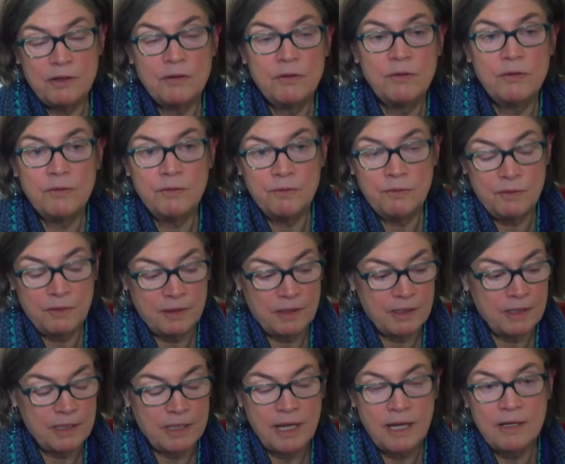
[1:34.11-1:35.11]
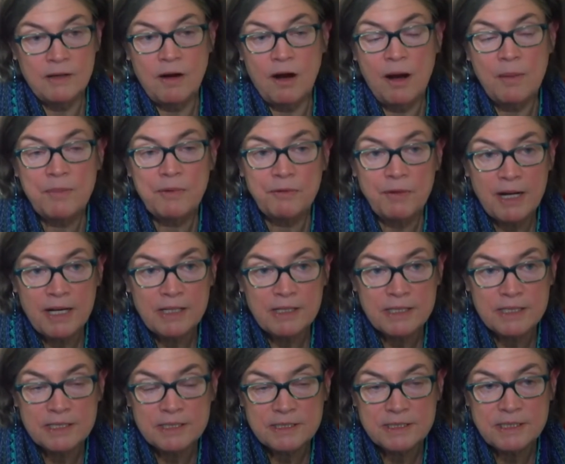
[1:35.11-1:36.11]
who can operate
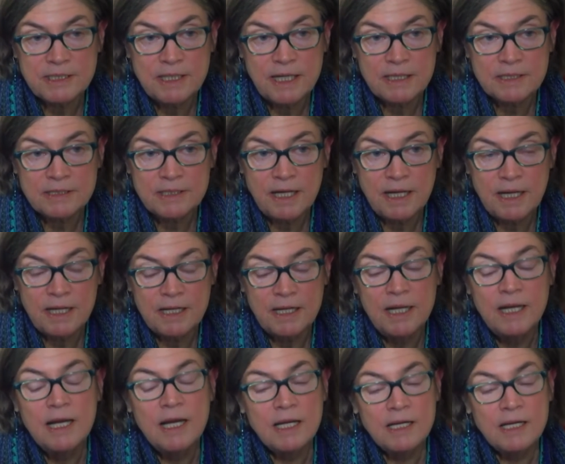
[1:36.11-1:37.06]
this CSA